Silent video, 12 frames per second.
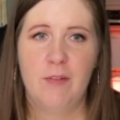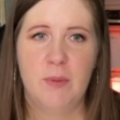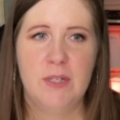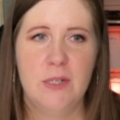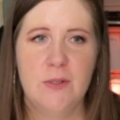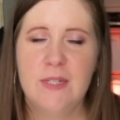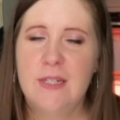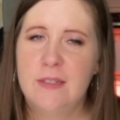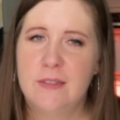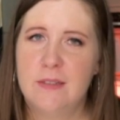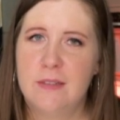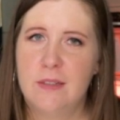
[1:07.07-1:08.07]
been using
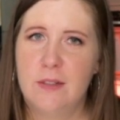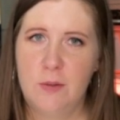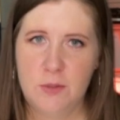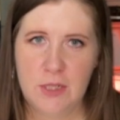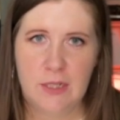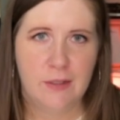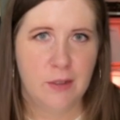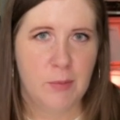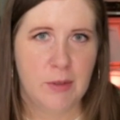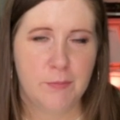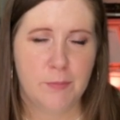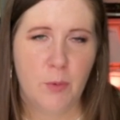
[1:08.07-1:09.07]
Notion a little
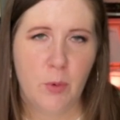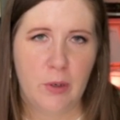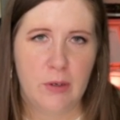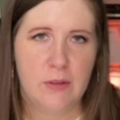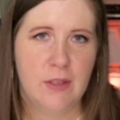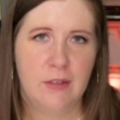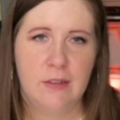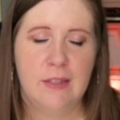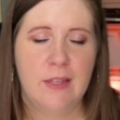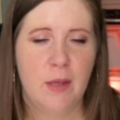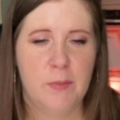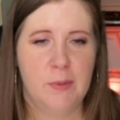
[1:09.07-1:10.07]
bit more than
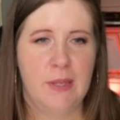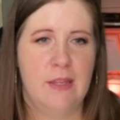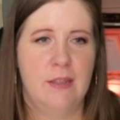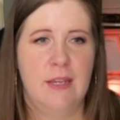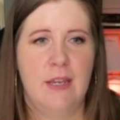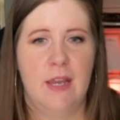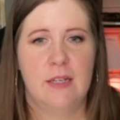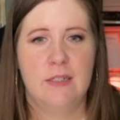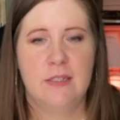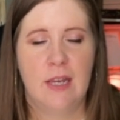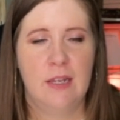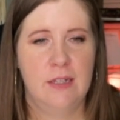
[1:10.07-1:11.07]
ClickUp lately. I
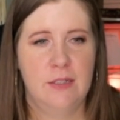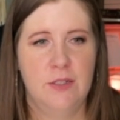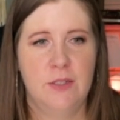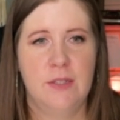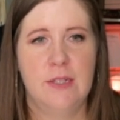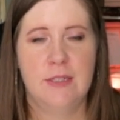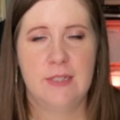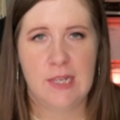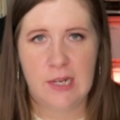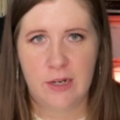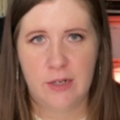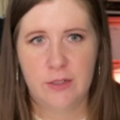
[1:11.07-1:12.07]
decided this
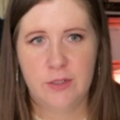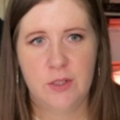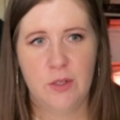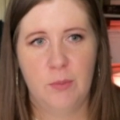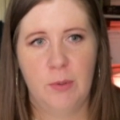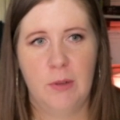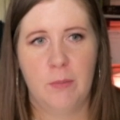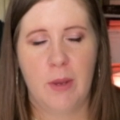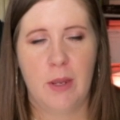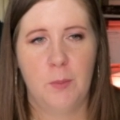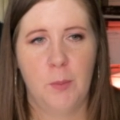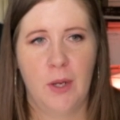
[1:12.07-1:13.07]
year to put
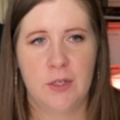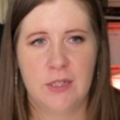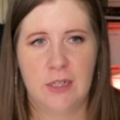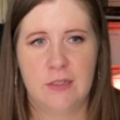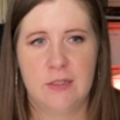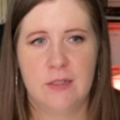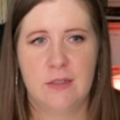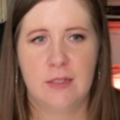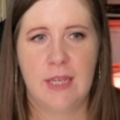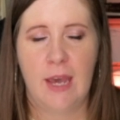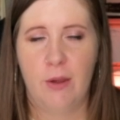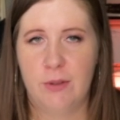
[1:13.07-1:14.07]
my project
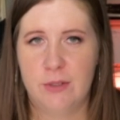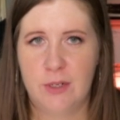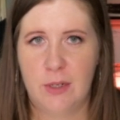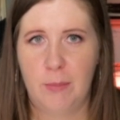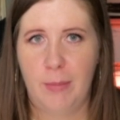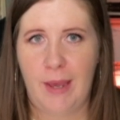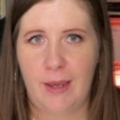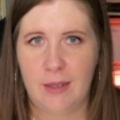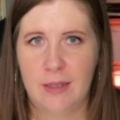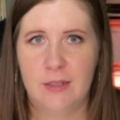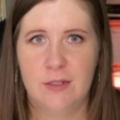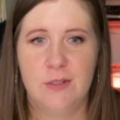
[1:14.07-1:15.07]
calendar back
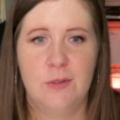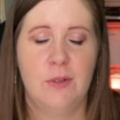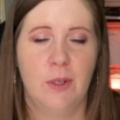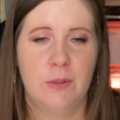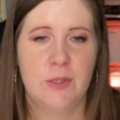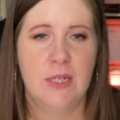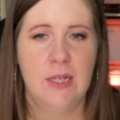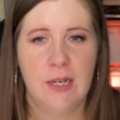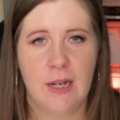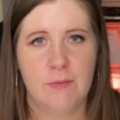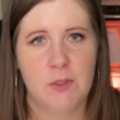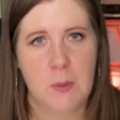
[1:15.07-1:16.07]
into Notion, and
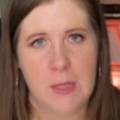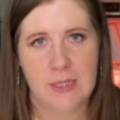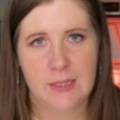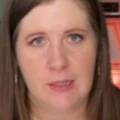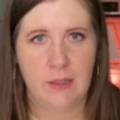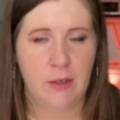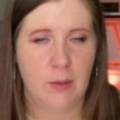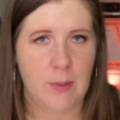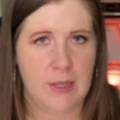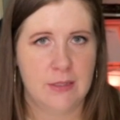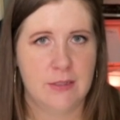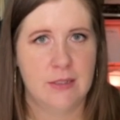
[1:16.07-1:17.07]
I've tweaked it a little
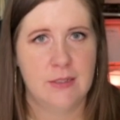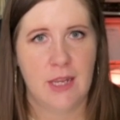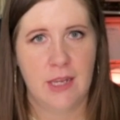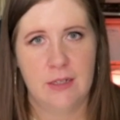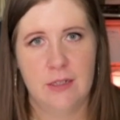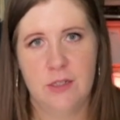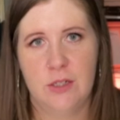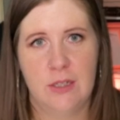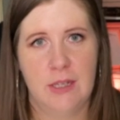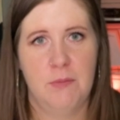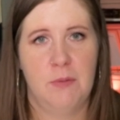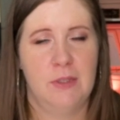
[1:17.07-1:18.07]
bit since I
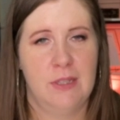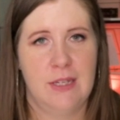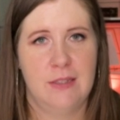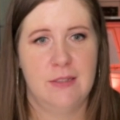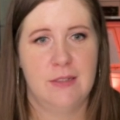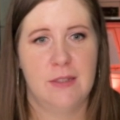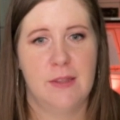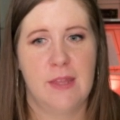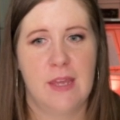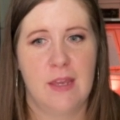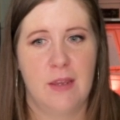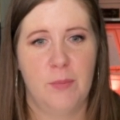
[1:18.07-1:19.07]
initially released
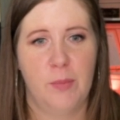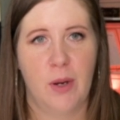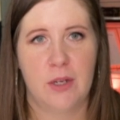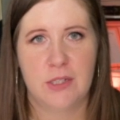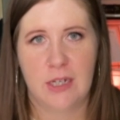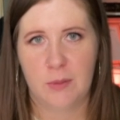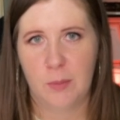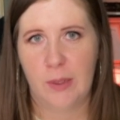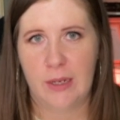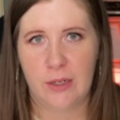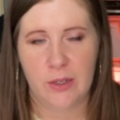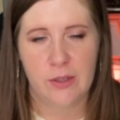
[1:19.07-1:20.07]
the project
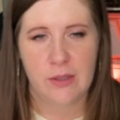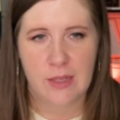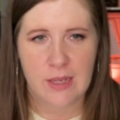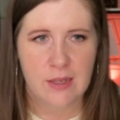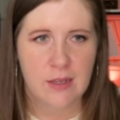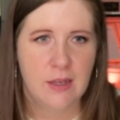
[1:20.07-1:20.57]
planner thing.